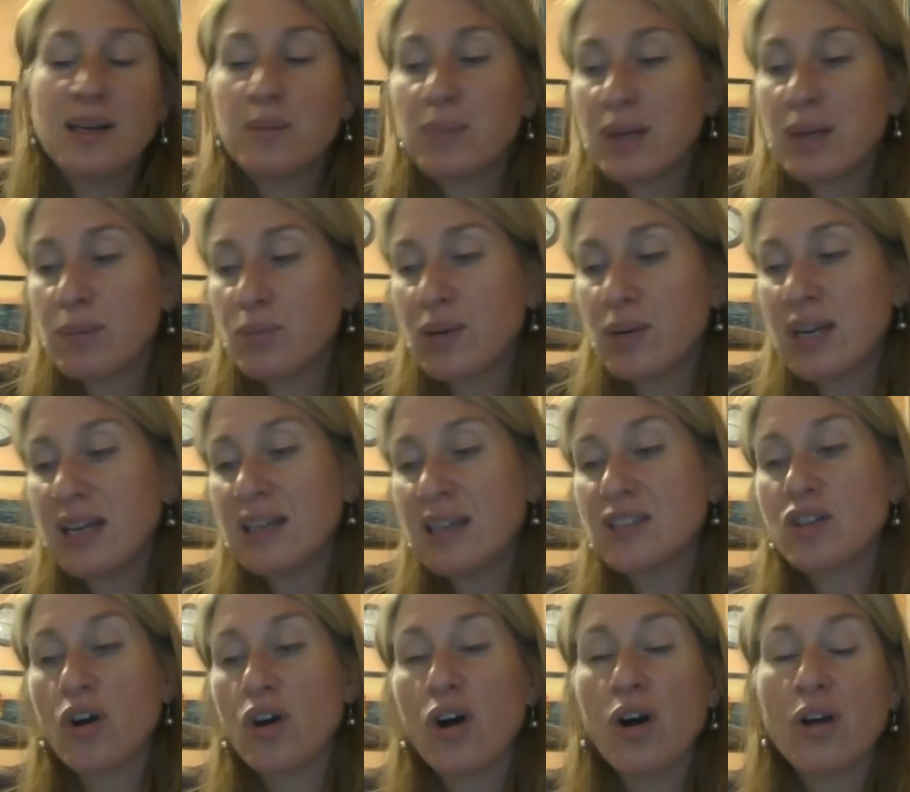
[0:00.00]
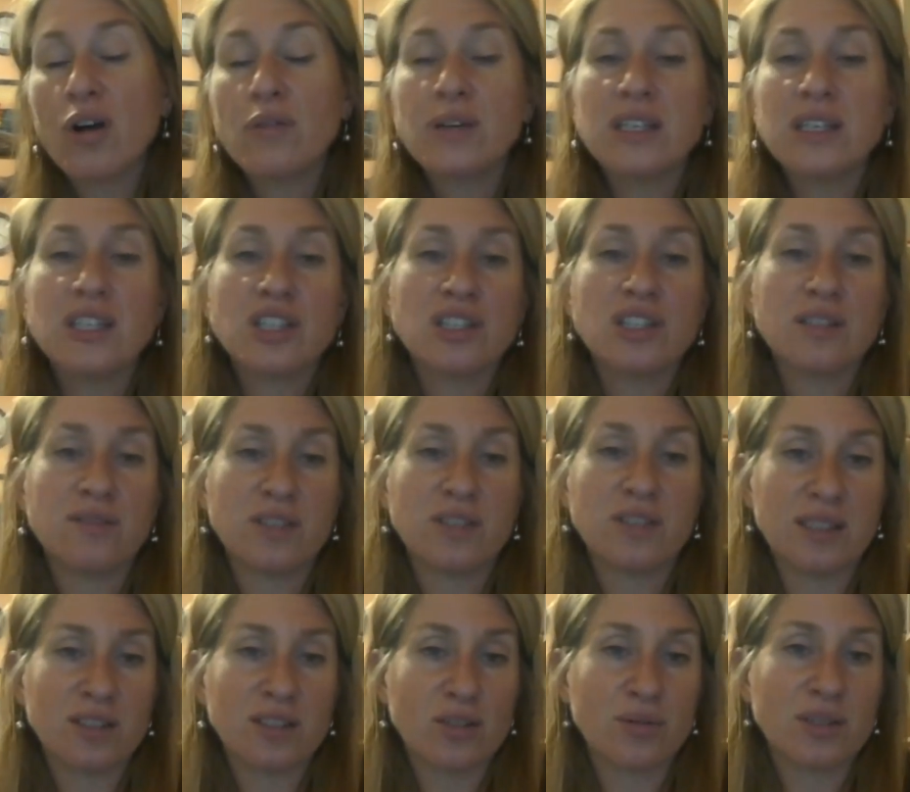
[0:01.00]
My brain is already
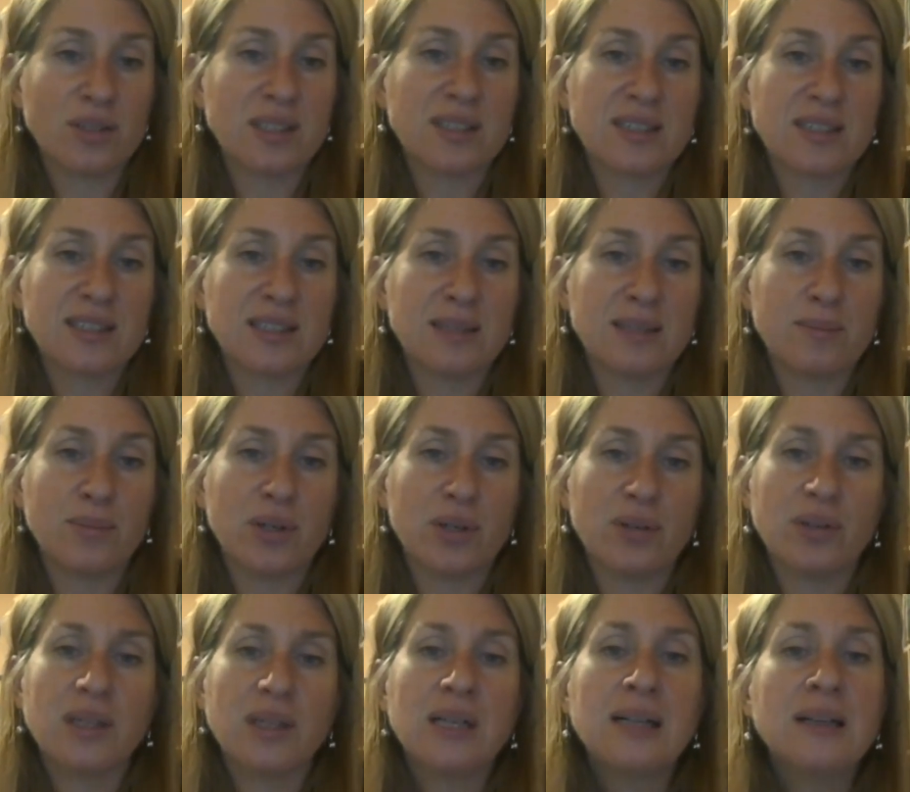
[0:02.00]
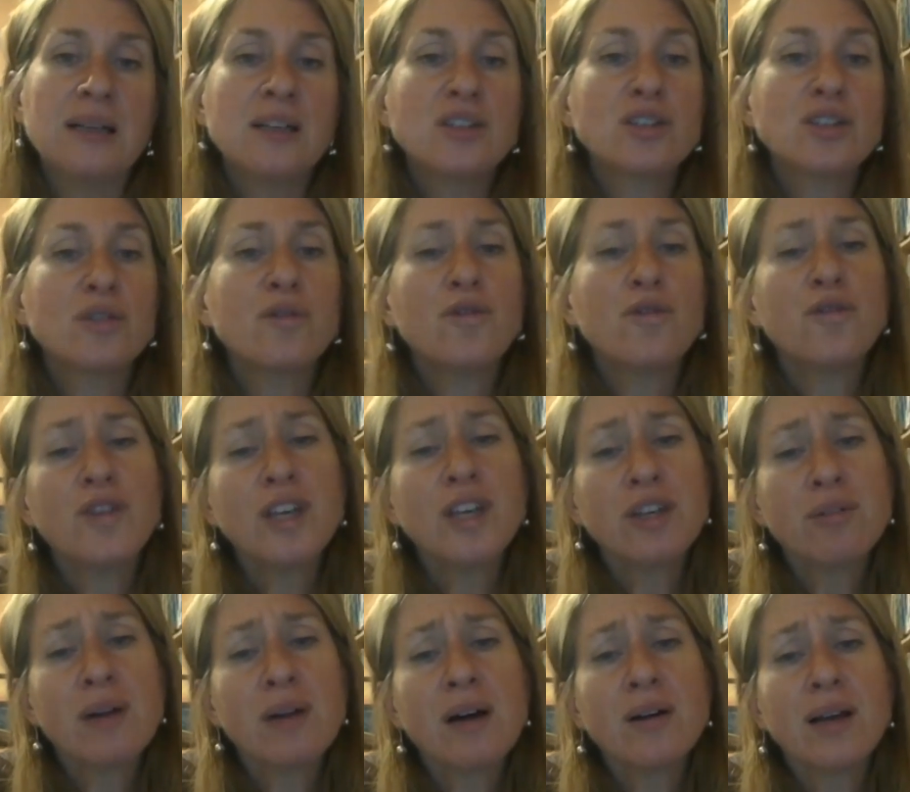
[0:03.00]
shifting towards a sleep mode. So
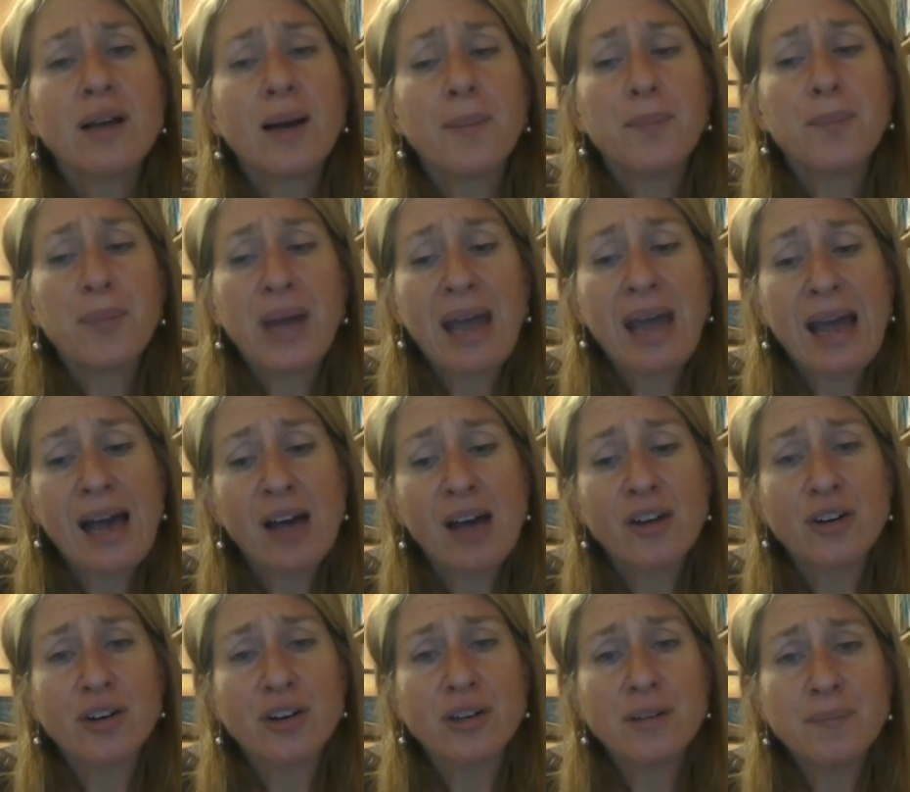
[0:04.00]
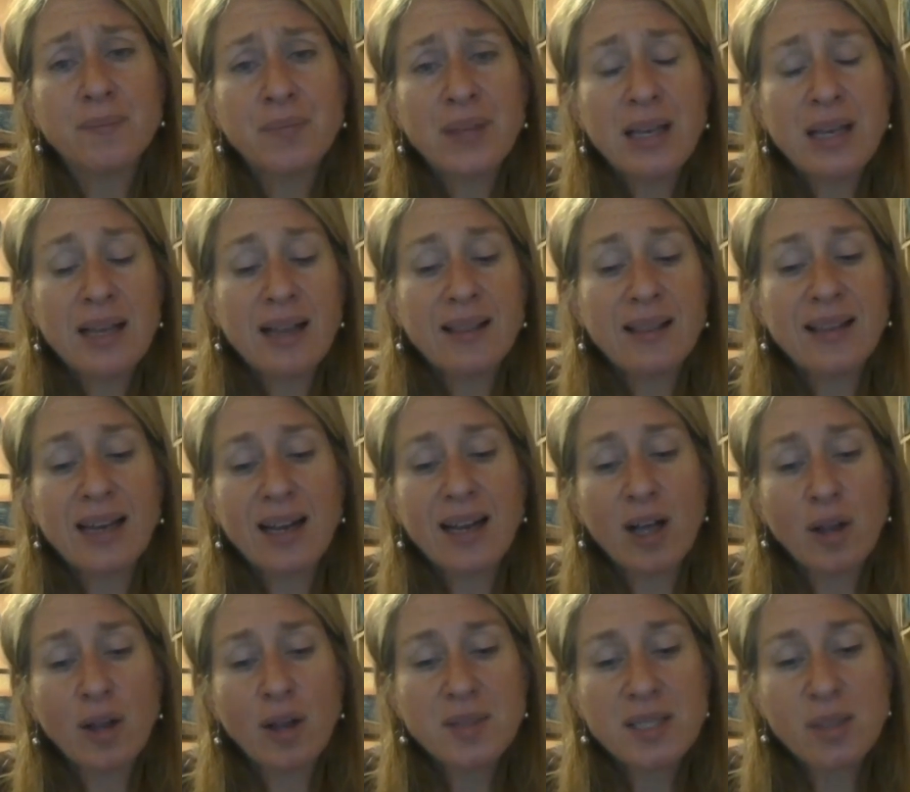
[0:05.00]
figure out a pattern that
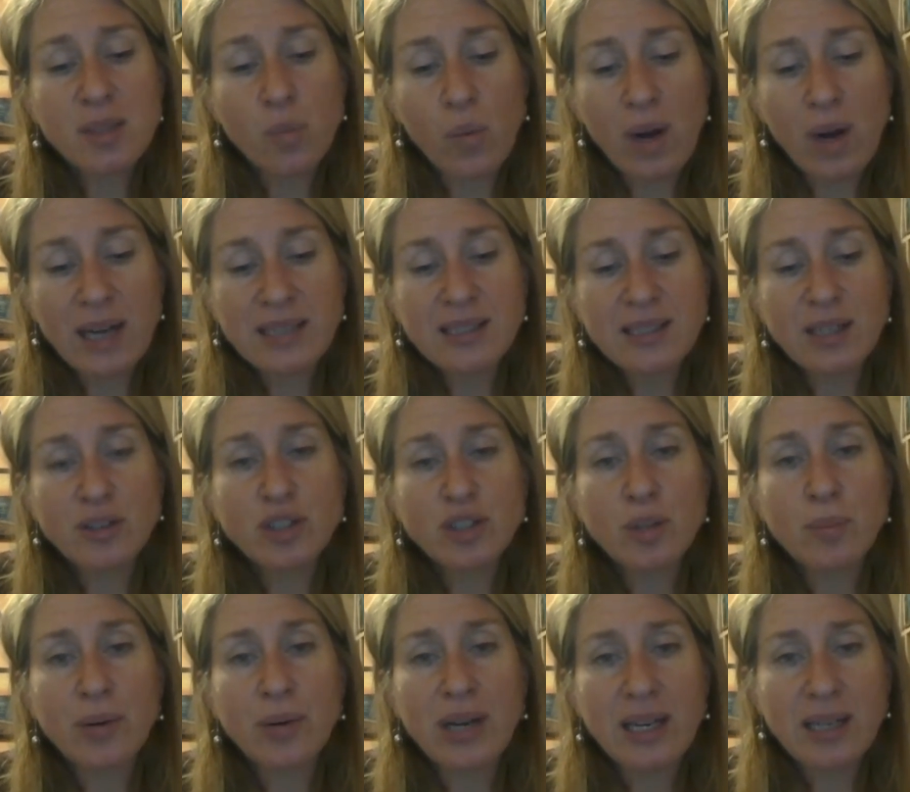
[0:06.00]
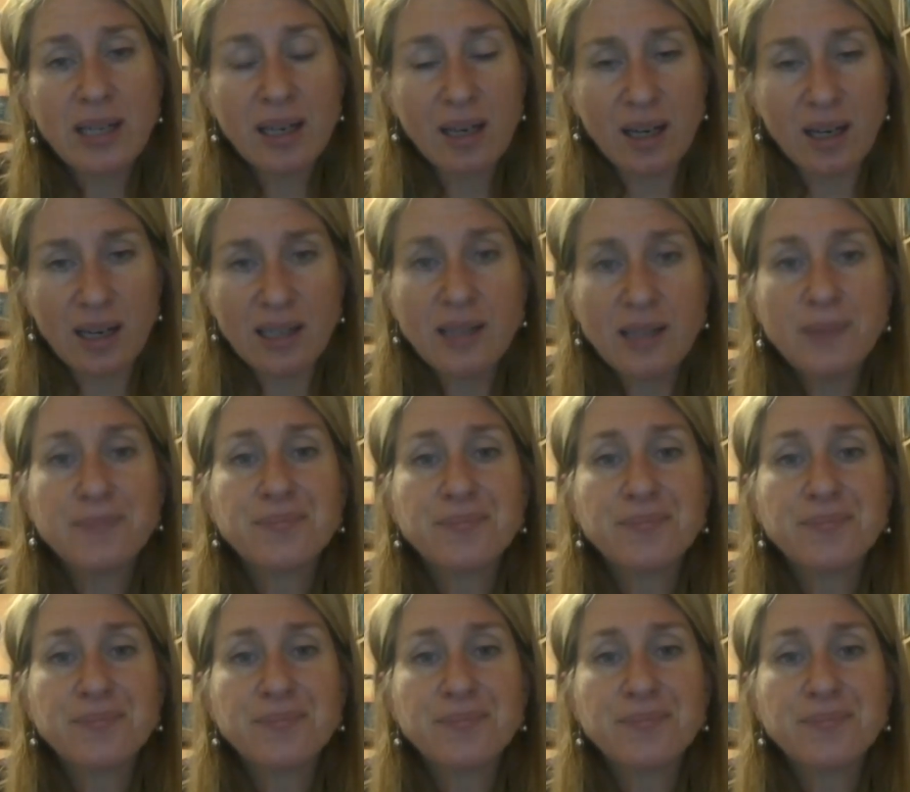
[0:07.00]
helps to wind down your brain at night,